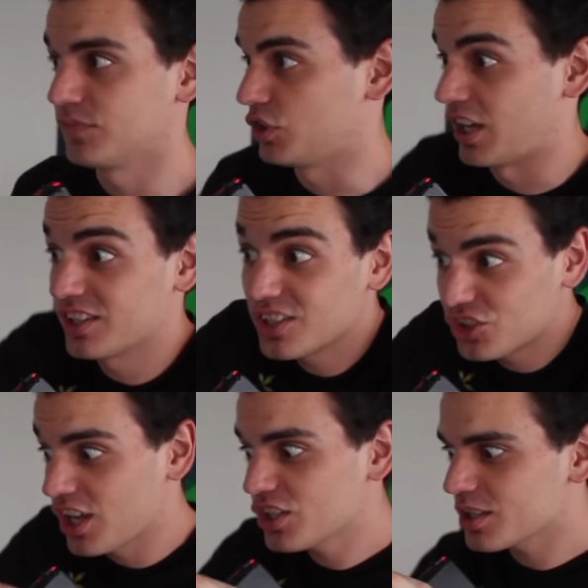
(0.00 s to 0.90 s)
Jonason
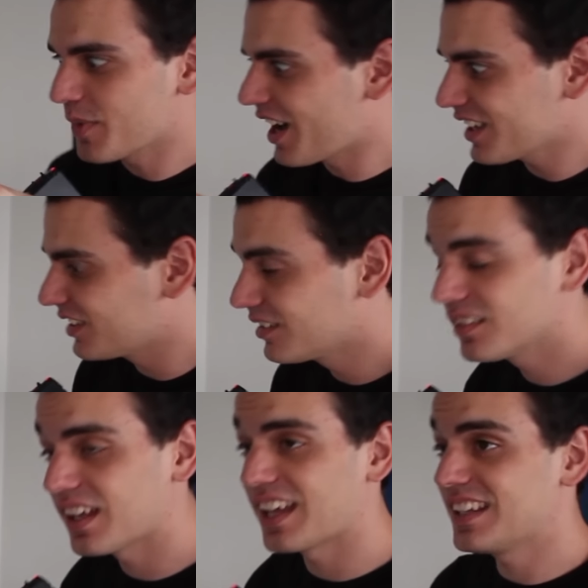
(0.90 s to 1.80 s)
changed his mind!
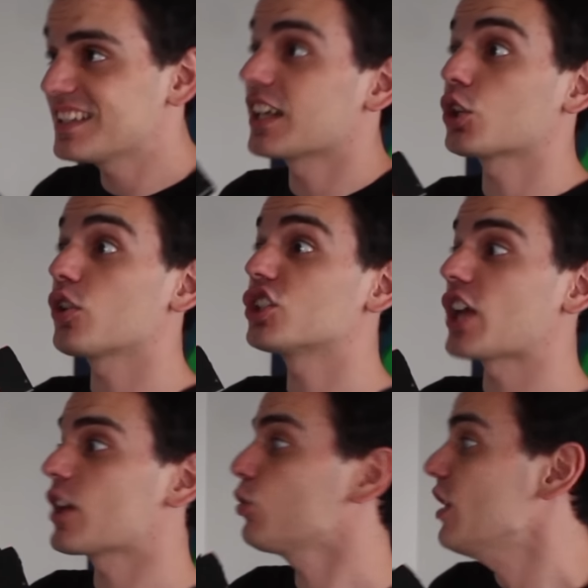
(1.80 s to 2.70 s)
And he's gonna call the
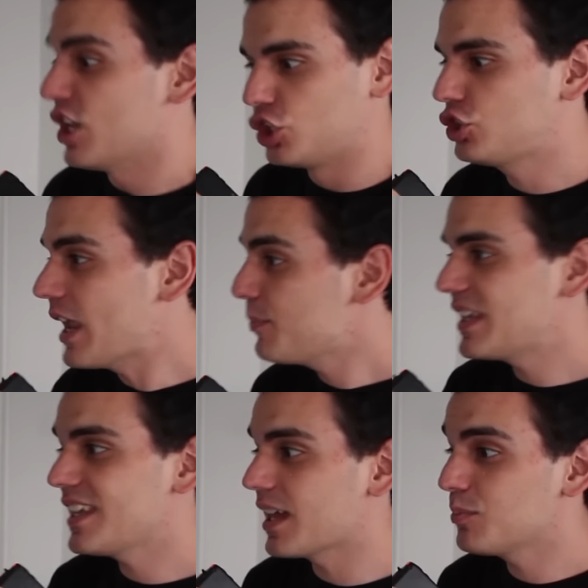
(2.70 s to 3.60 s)
channel
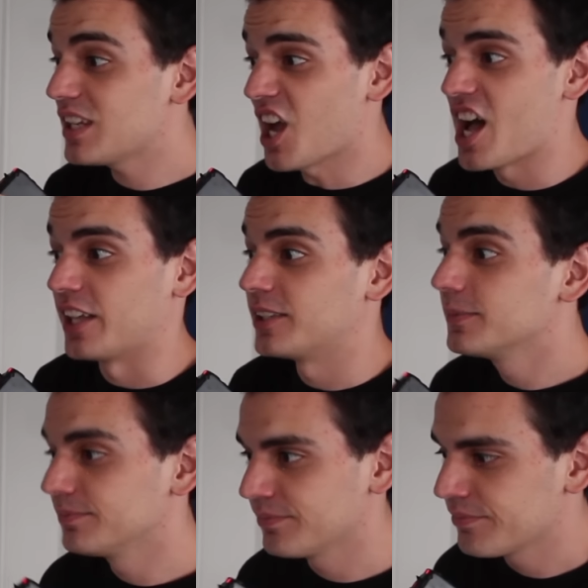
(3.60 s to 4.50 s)
JP and Beyond.
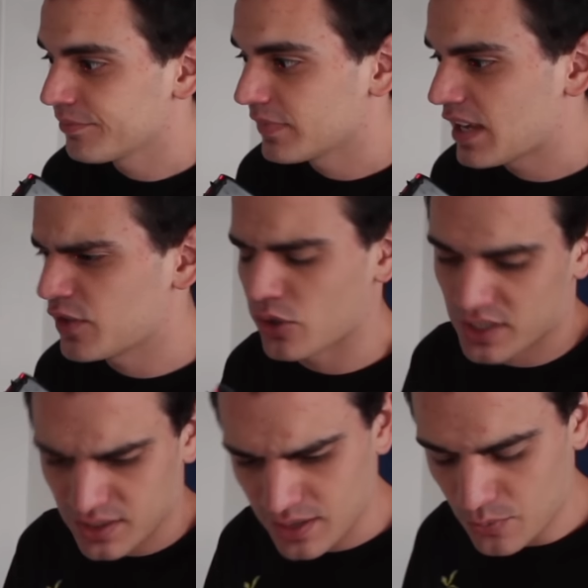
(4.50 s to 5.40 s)
Even though
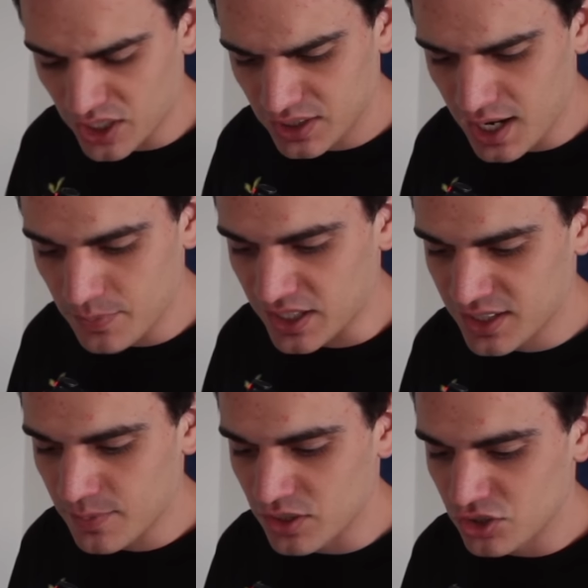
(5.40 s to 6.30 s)
that's not what I
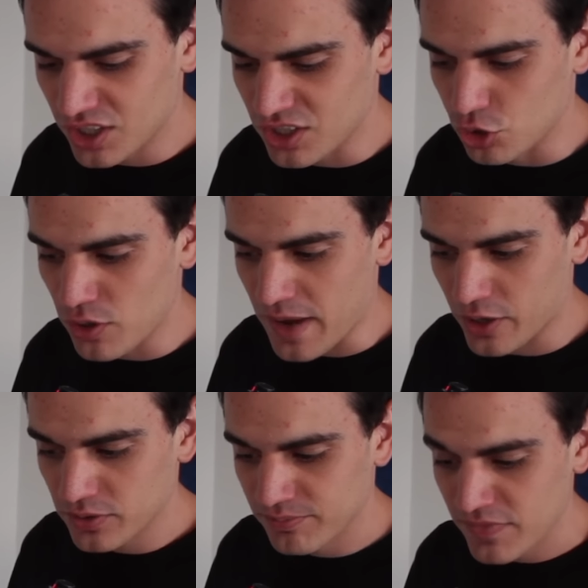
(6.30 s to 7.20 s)
typed in Jesse's dream
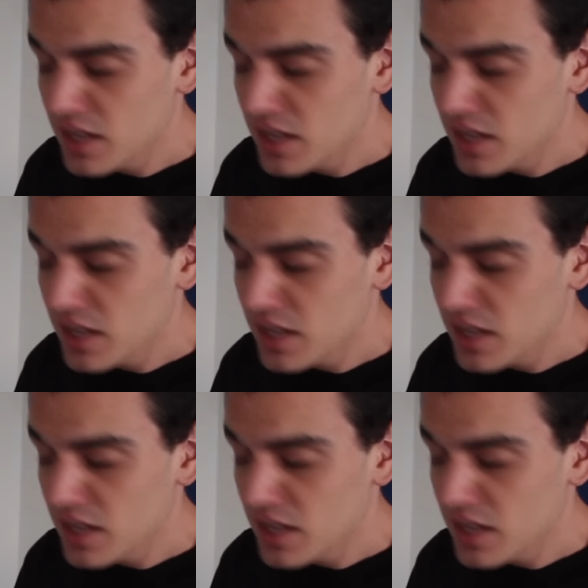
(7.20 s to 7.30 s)
house.